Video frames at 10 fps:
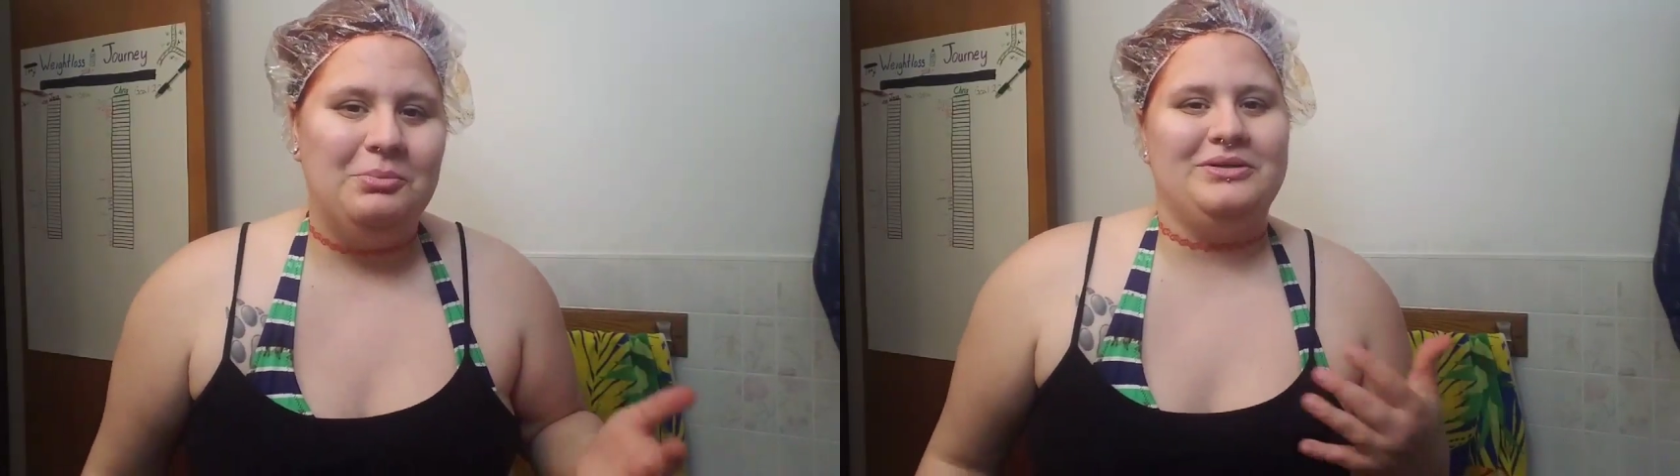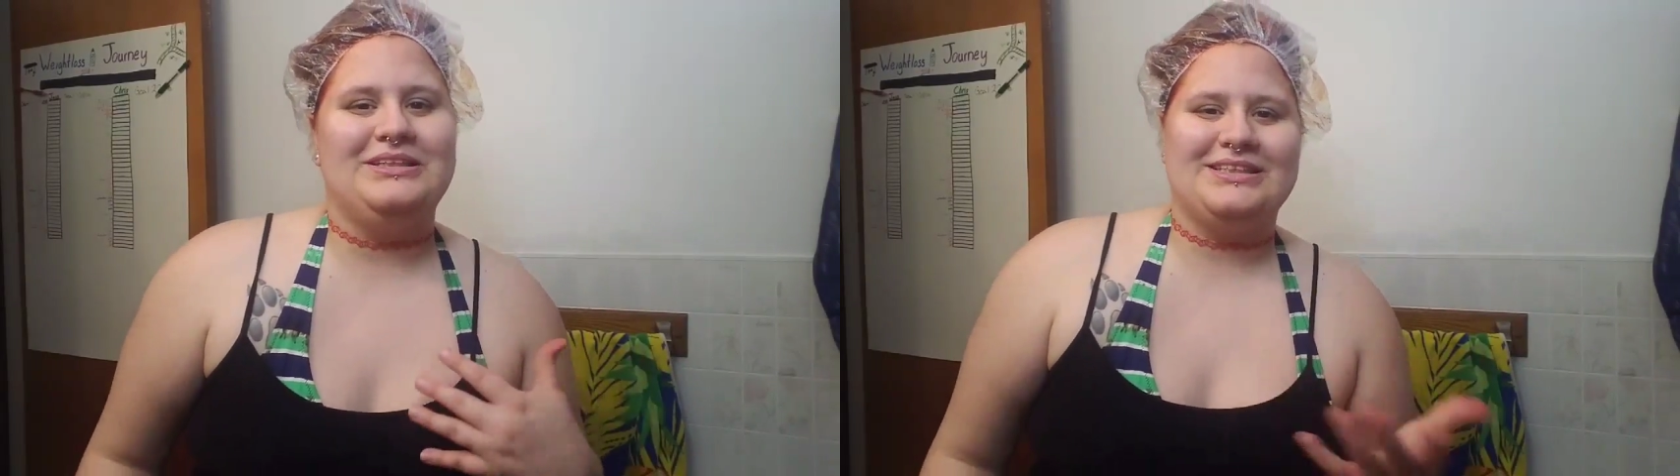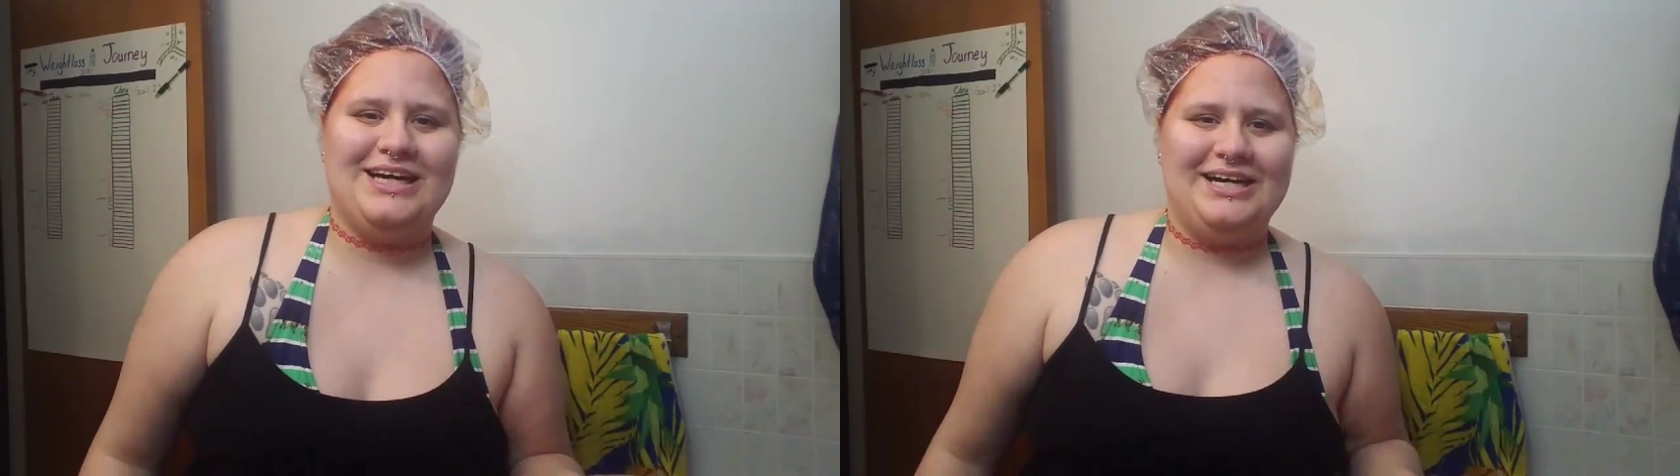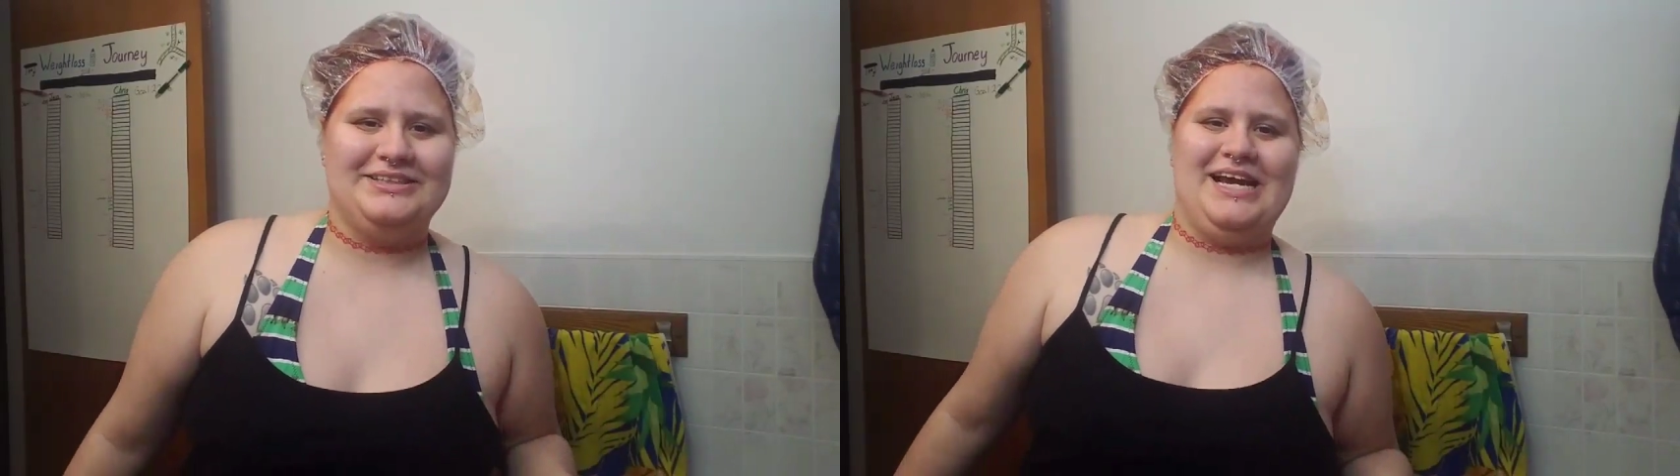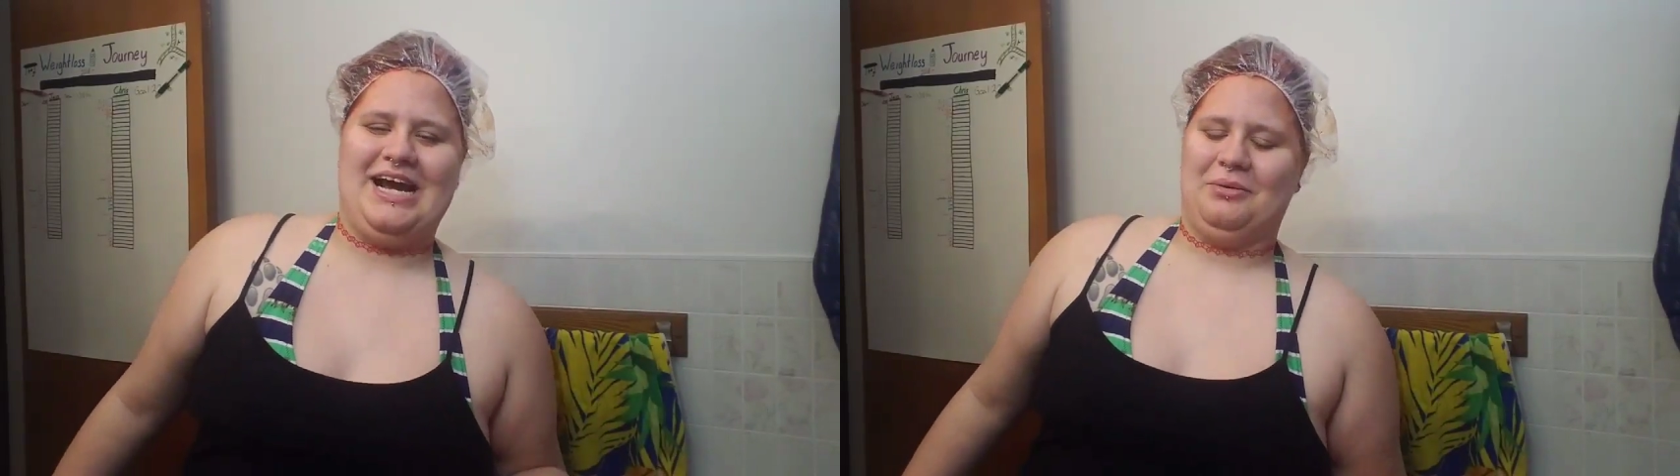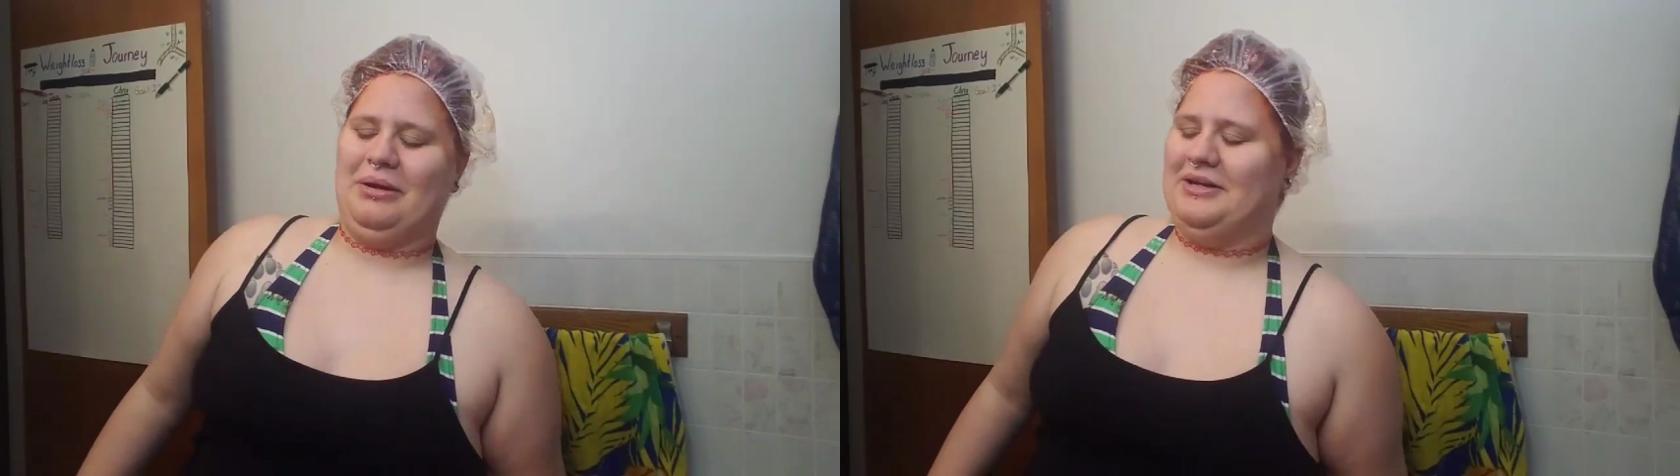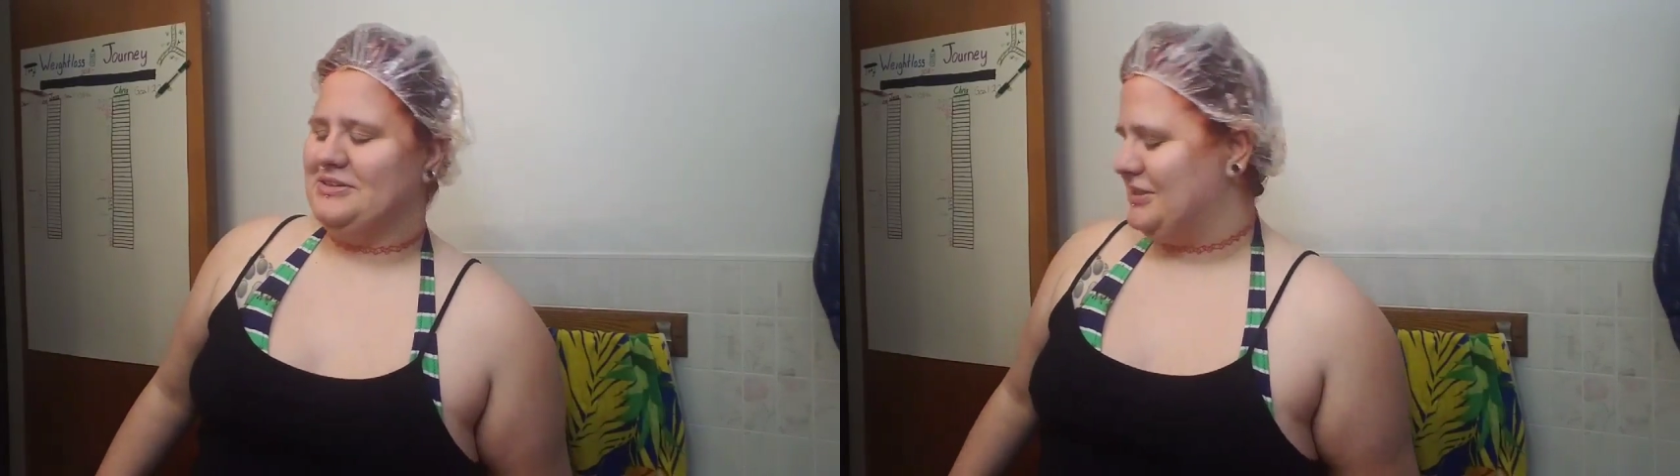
please contact me.